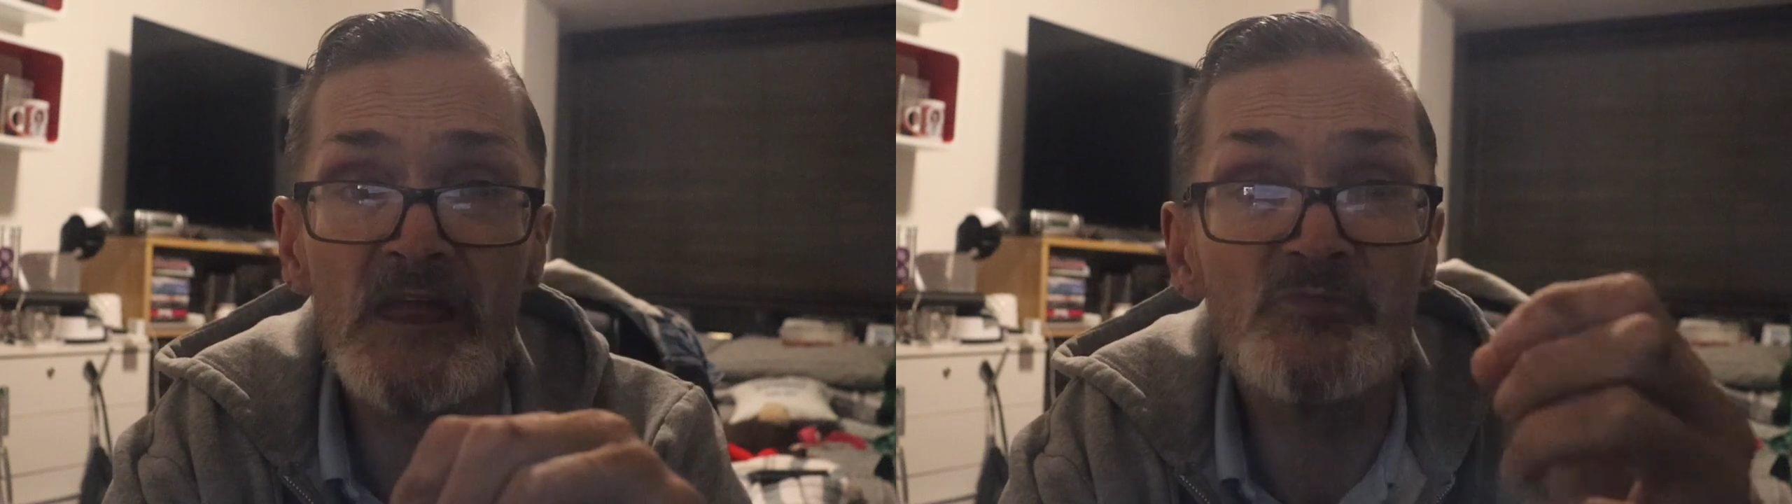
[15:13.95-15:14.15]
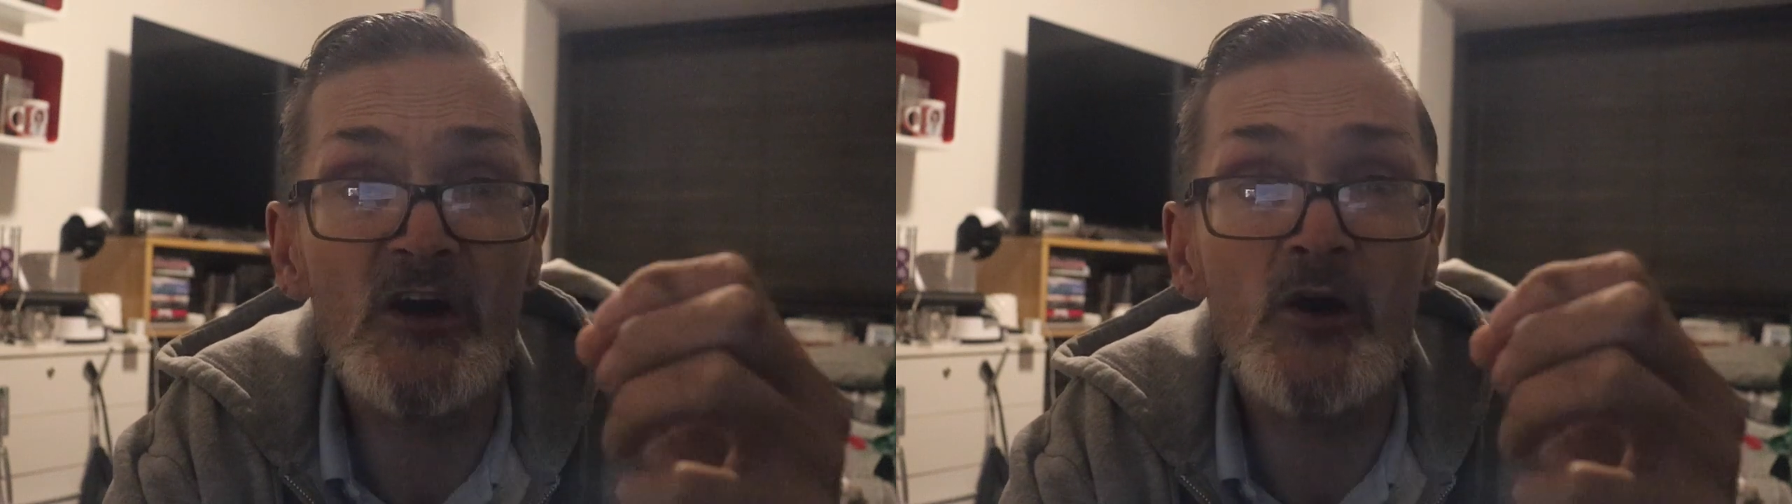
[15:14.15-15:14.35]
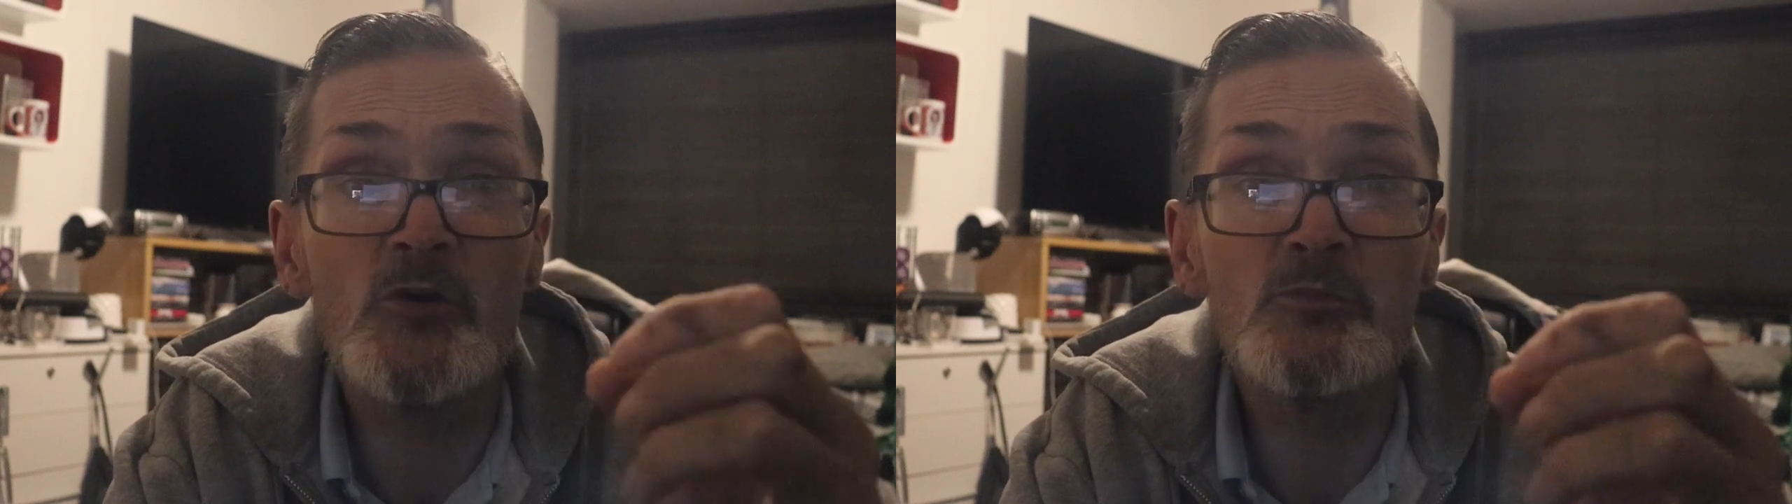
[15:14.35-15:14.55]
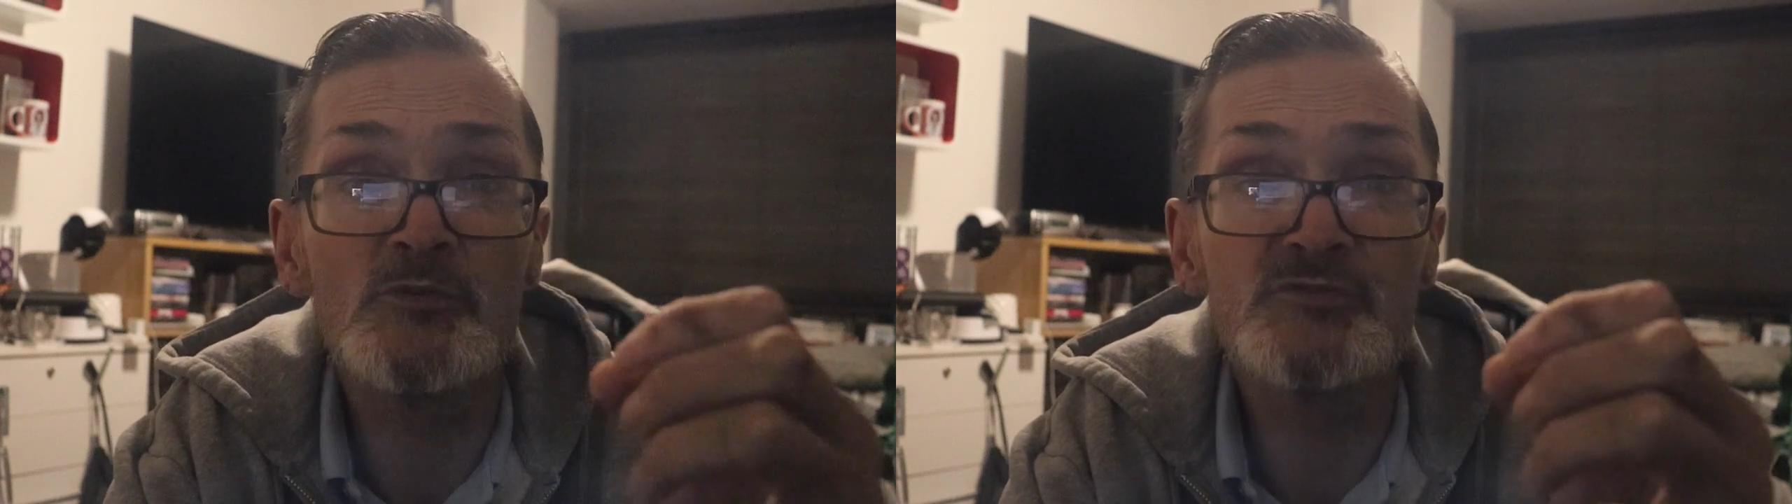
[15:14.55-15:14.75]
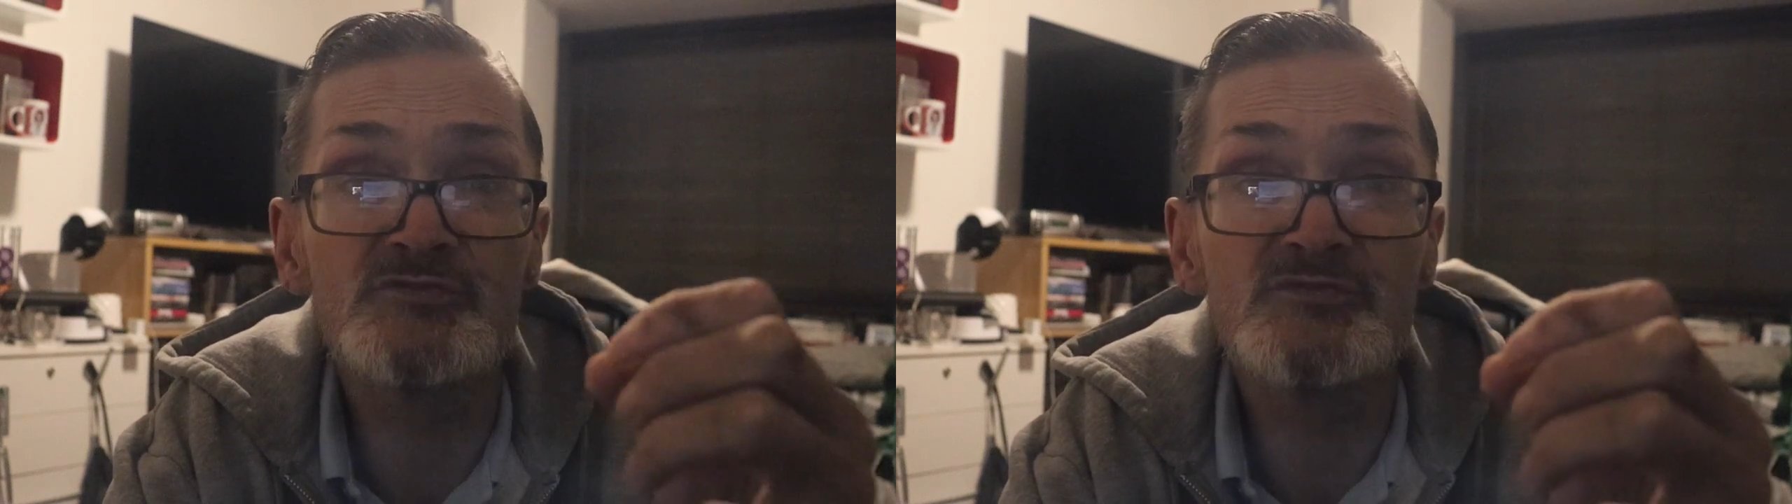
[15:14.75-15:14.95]
their hope
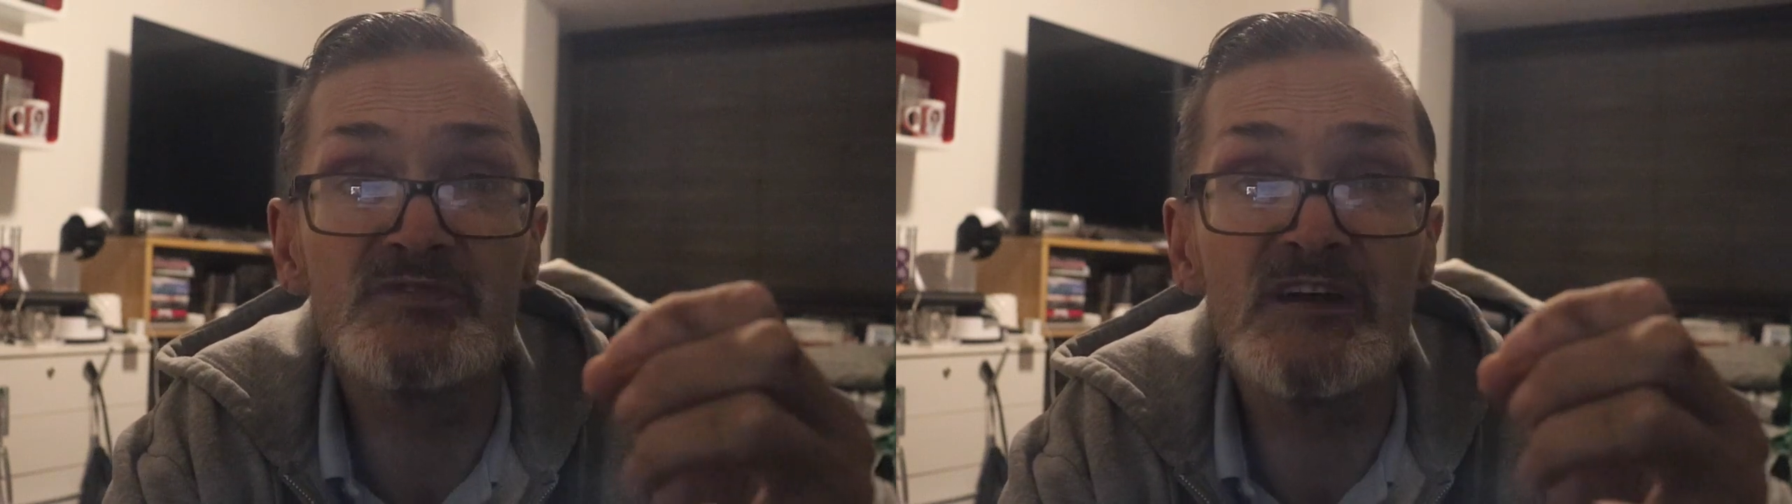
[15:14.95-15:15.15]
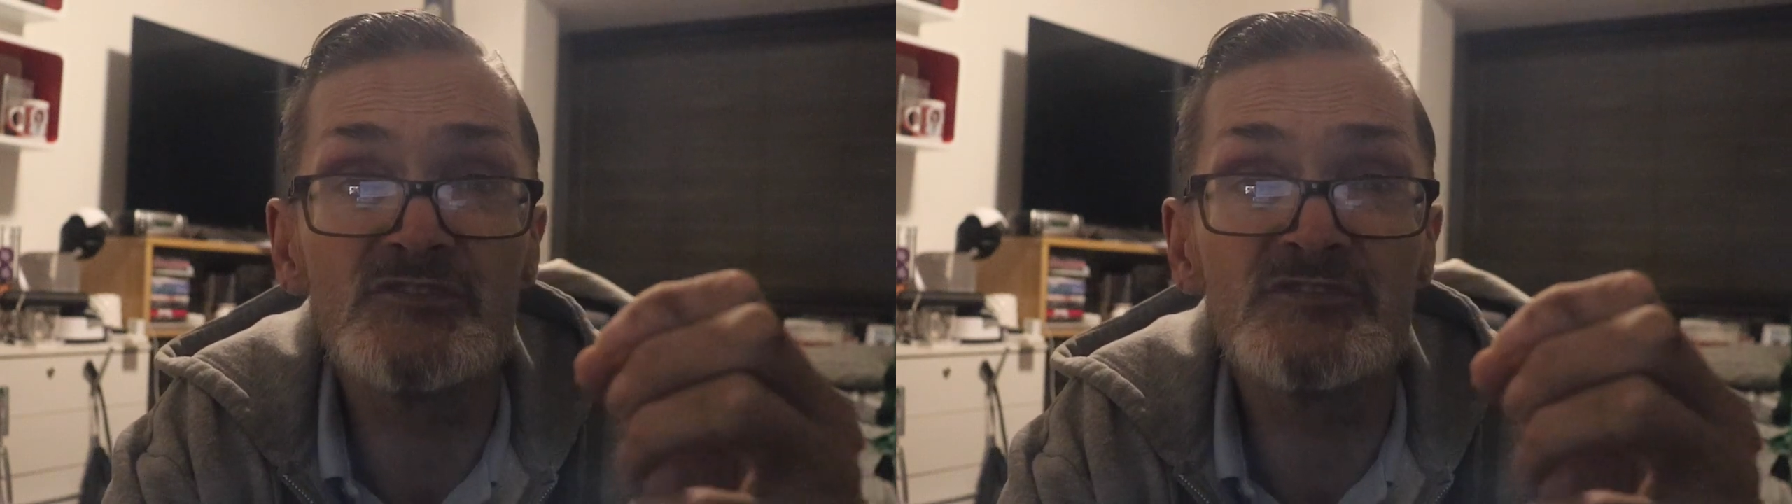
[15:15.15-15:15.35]
was that